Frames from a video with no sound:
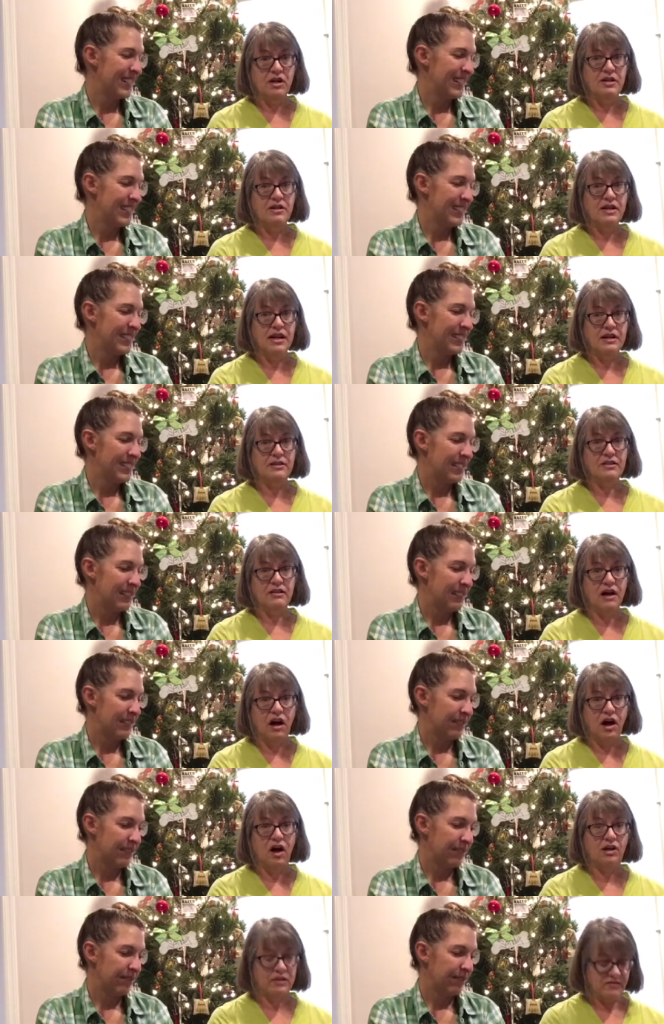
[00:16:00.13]
Speaker 1: knit
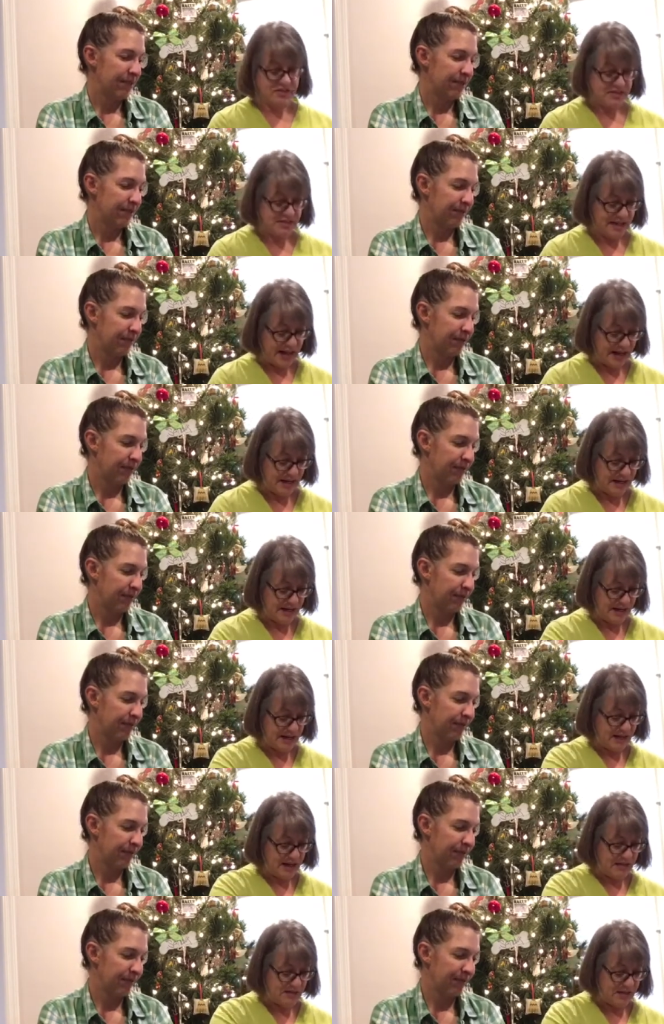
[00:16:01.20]
all of a skein,
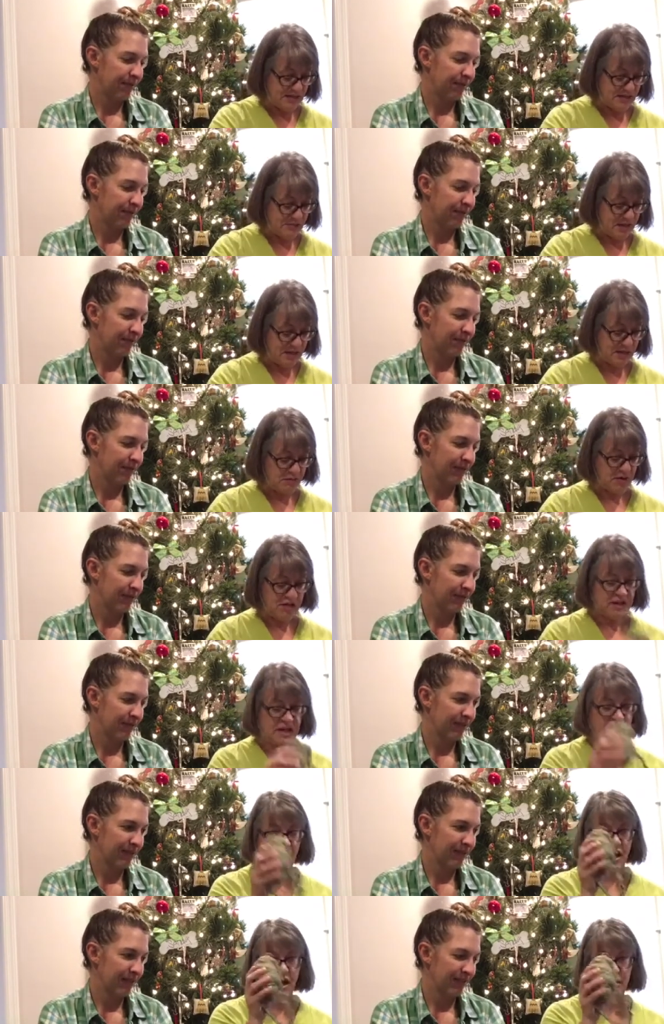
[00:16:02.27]
and this month I'm going to
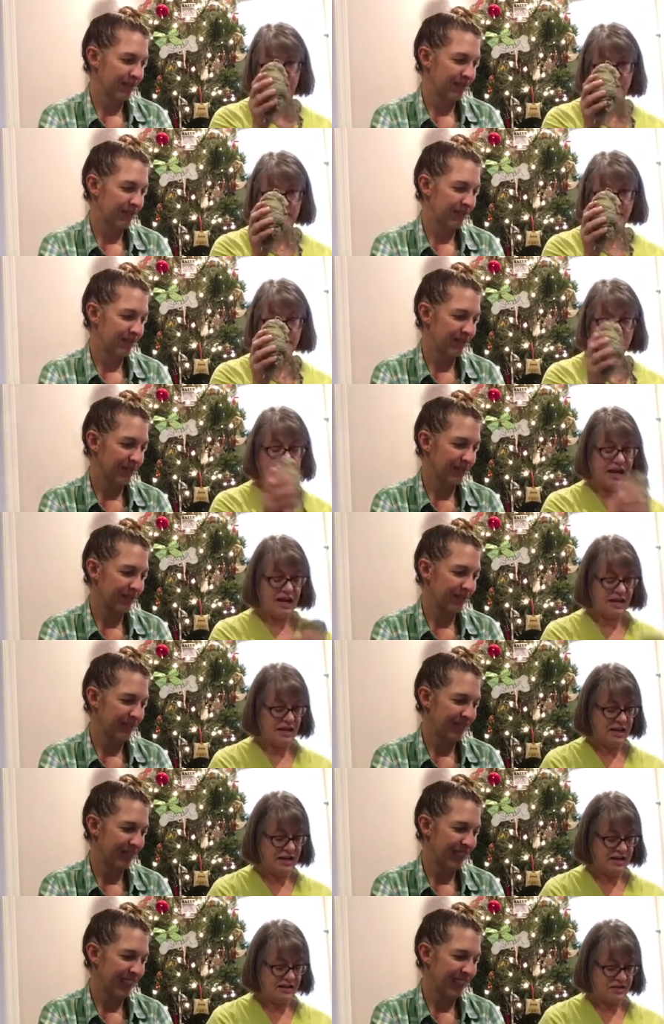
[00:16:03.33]
knit all of this skein,
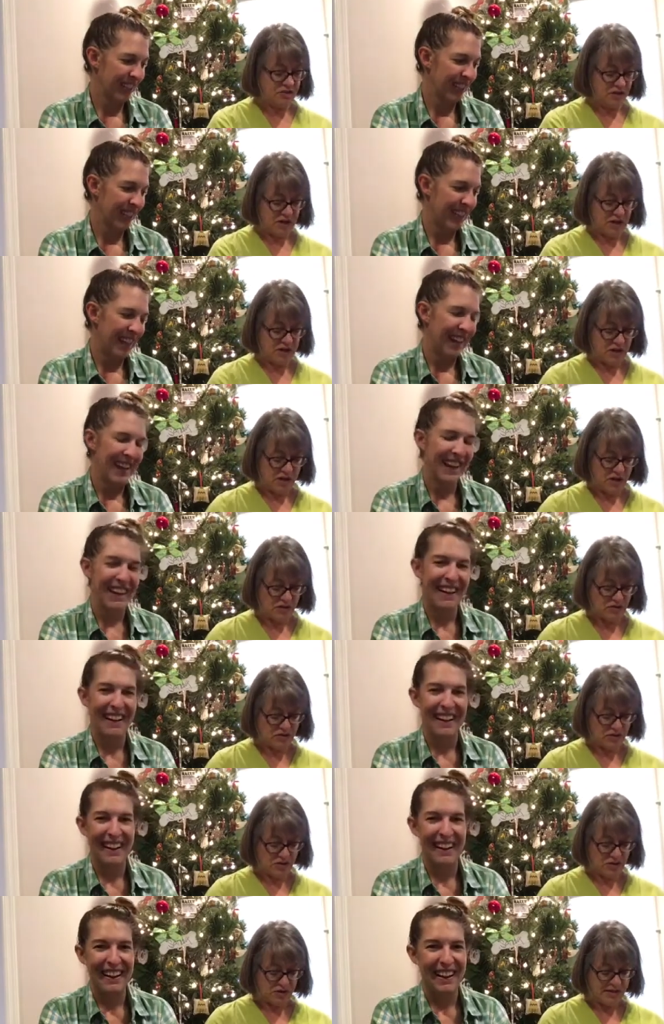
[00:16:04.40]
and it's going to go
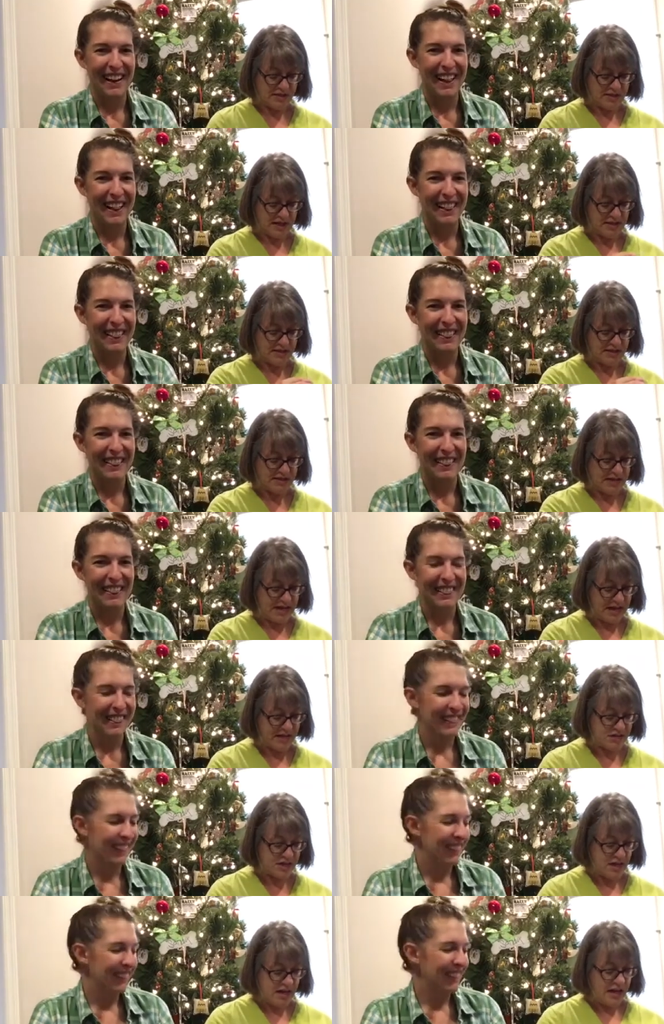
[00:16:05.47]
Speaker 2: towards Slay the
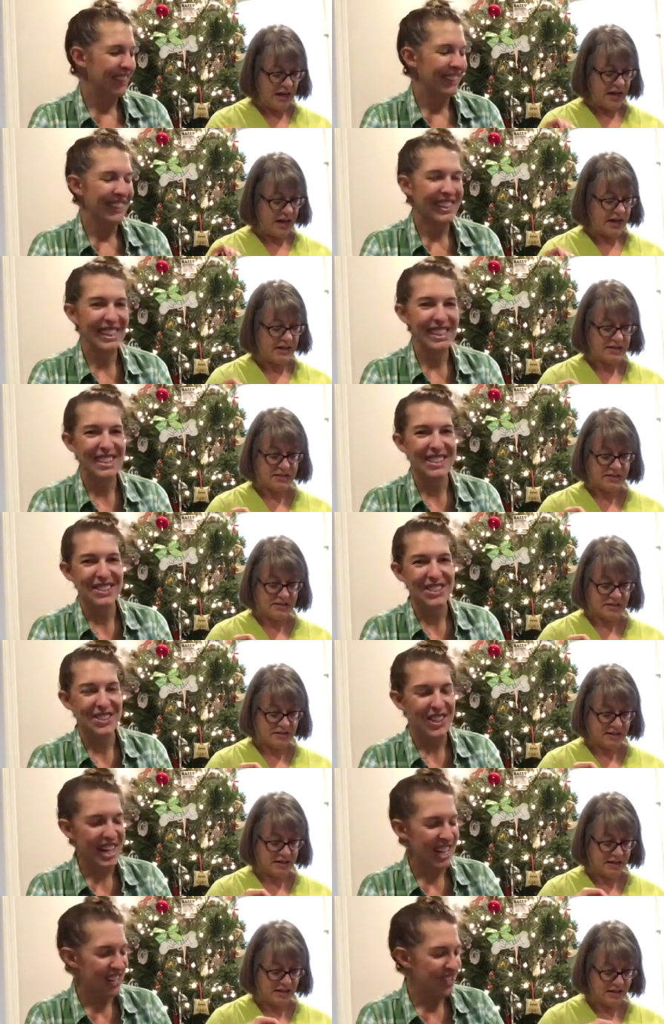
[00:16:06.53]
Stash. Look and at this
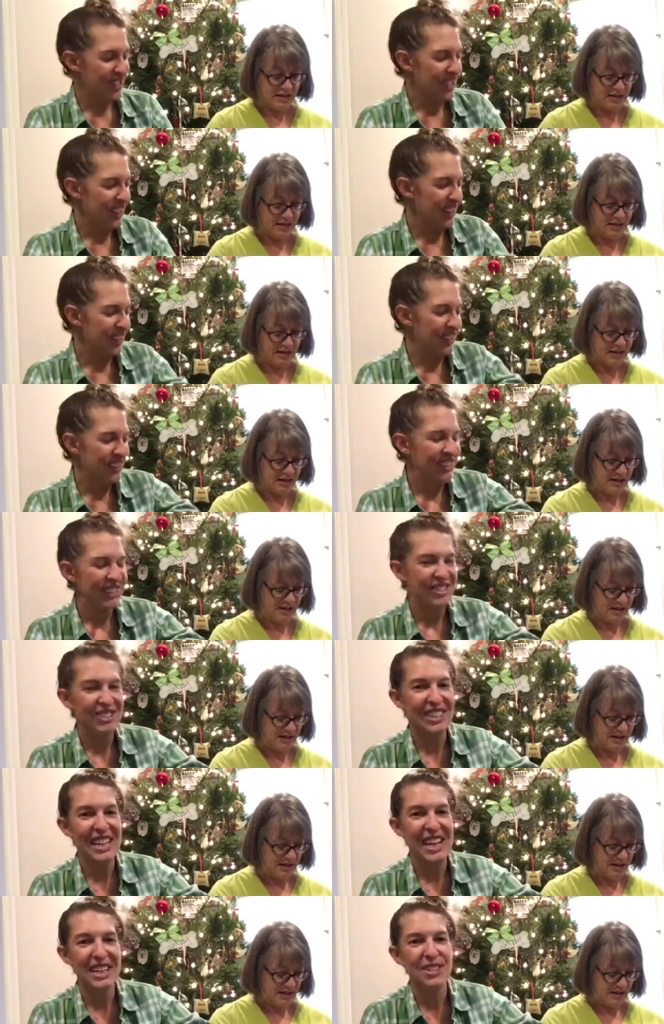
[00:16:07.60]
strategy, though.
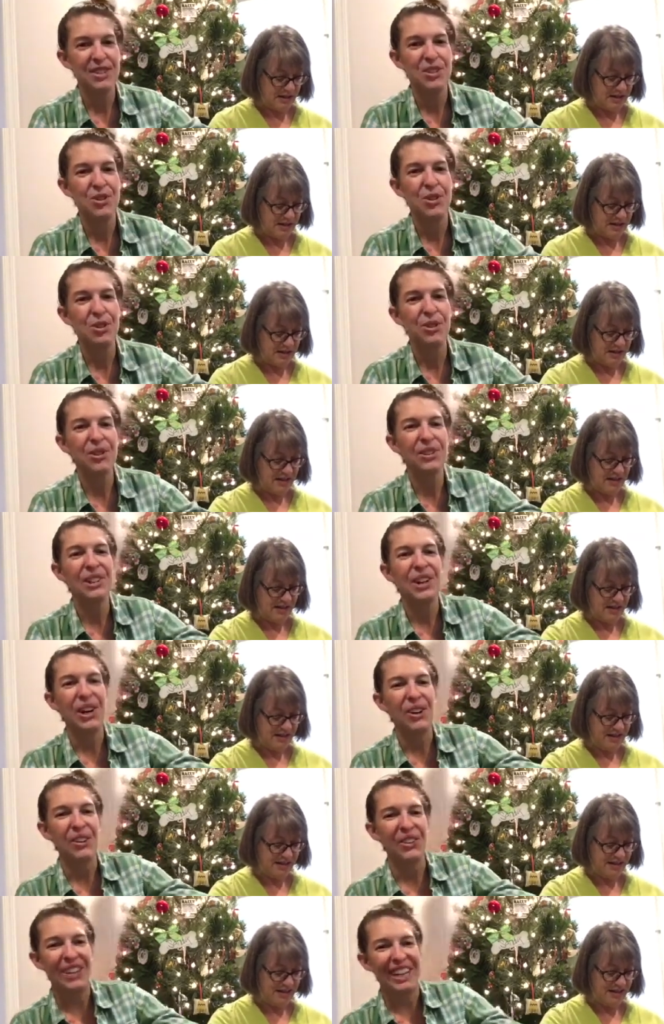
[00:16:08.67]
She has two
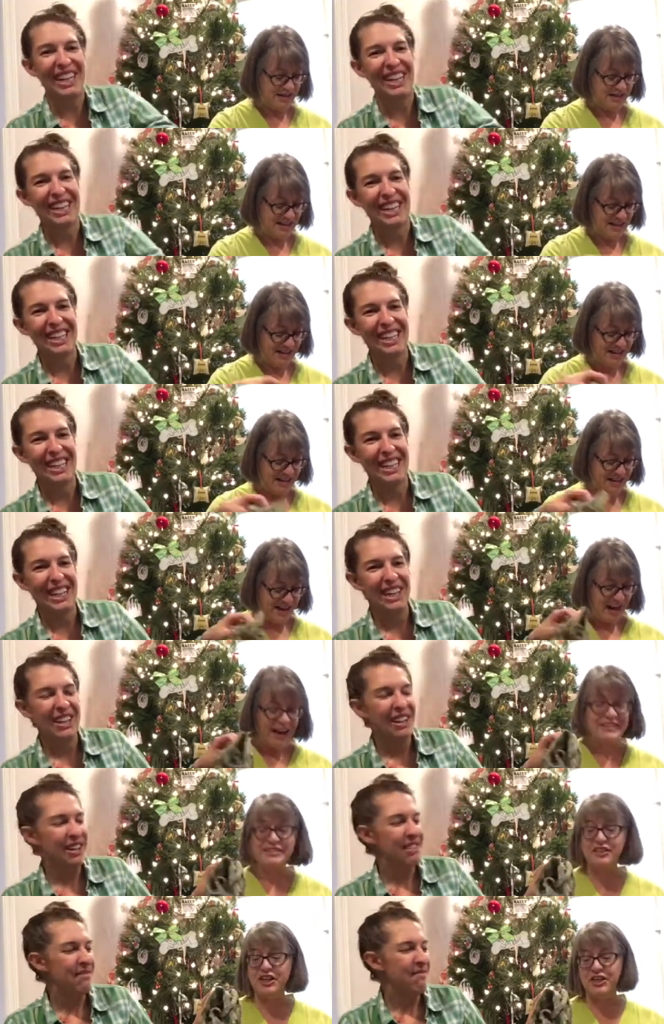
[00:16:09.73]
going. I
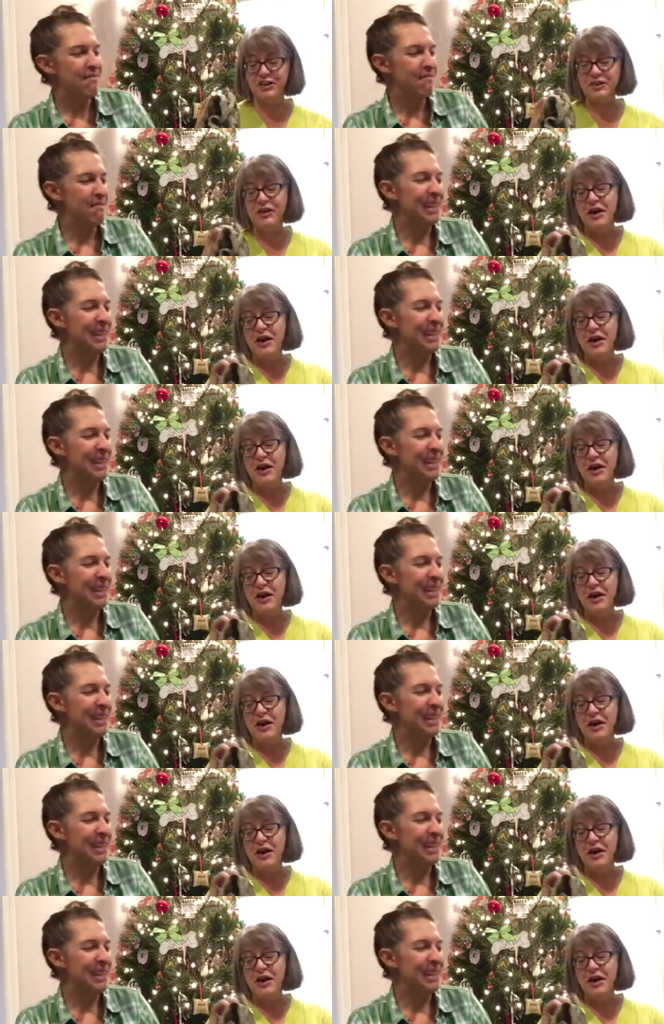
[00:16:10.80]
do.